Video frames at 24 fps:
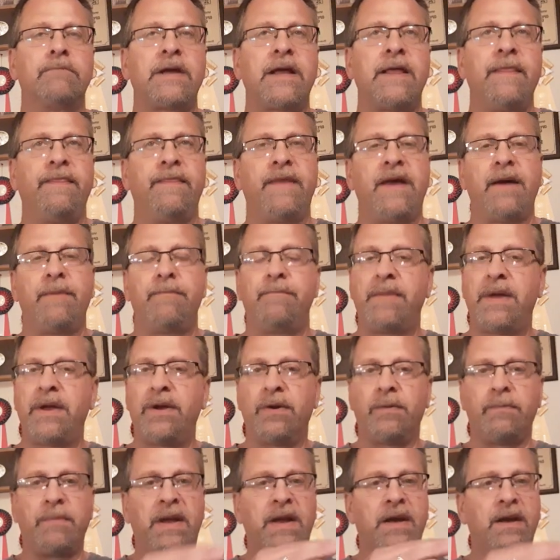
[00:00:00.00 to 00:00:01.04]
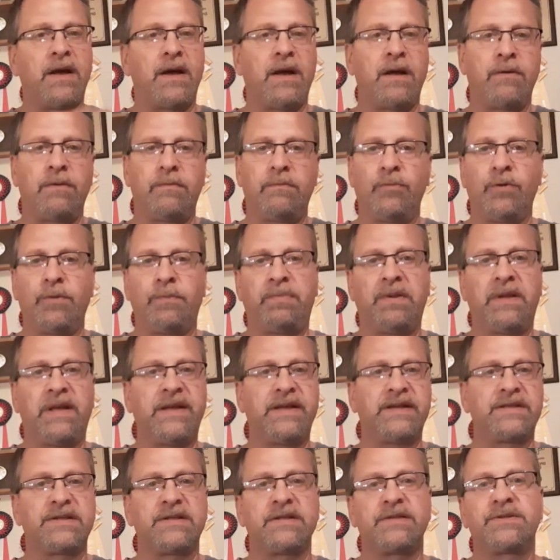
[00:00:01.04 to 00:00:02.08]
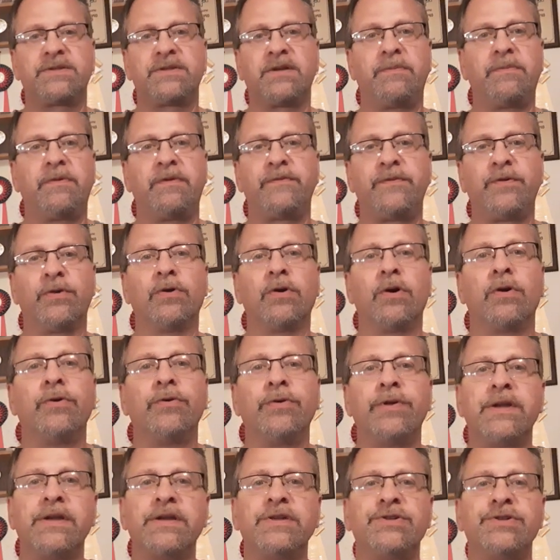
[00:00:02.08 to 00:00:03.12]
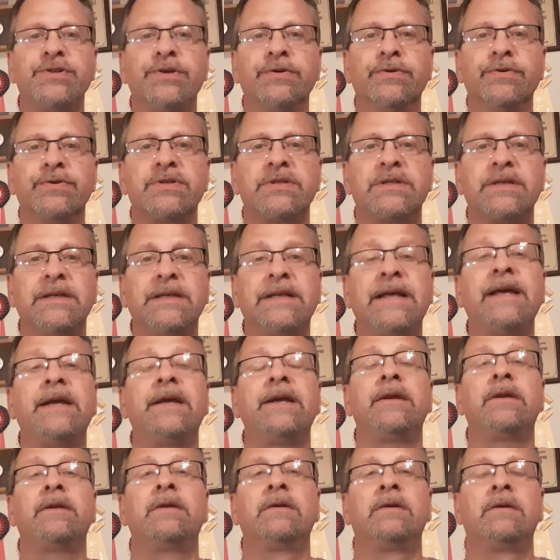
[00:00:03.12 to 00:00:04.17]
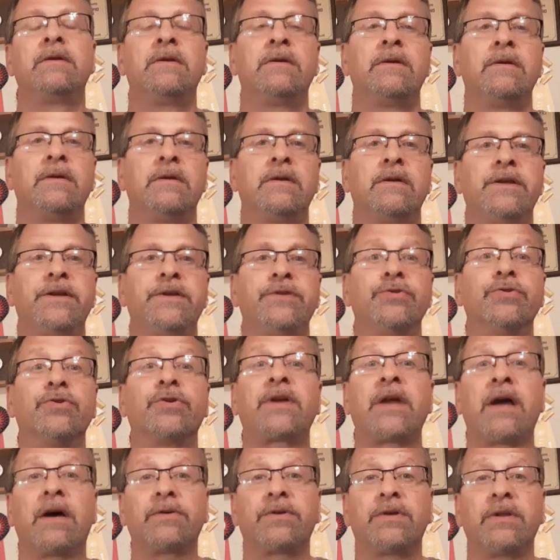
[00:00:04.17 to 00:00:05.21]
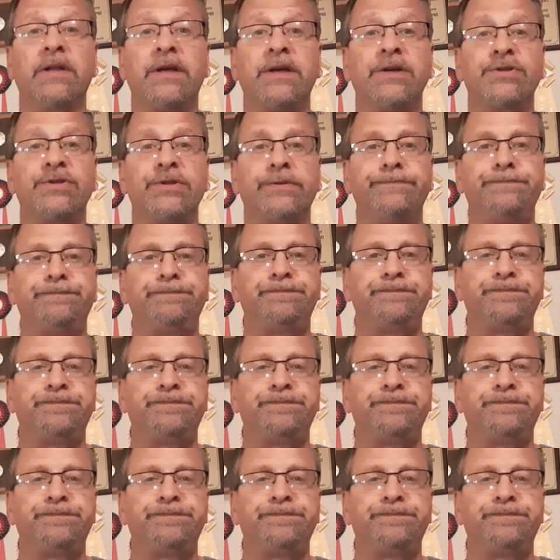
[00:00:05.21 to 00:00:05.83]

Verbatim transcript: and that may or may not replace some of your earnings years to date in your calculation.